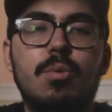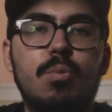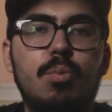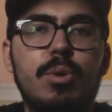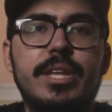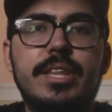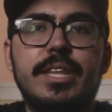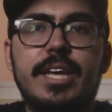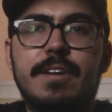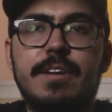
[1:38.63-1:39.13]

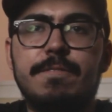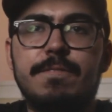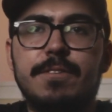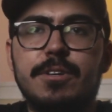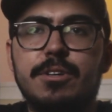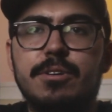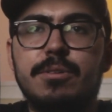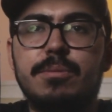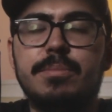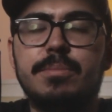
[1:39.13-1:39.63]
when that
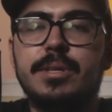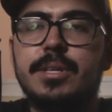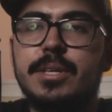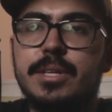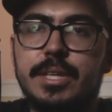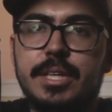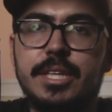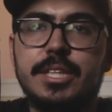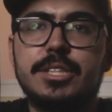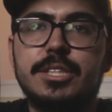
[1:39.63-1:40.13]
film
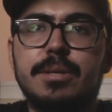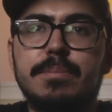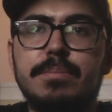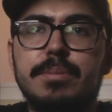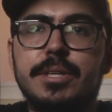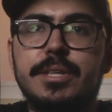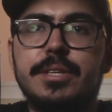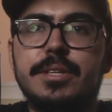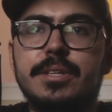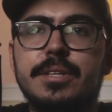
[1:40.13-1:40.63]
is
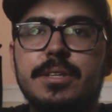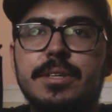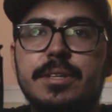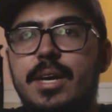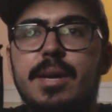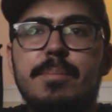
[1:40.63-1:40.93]
completed.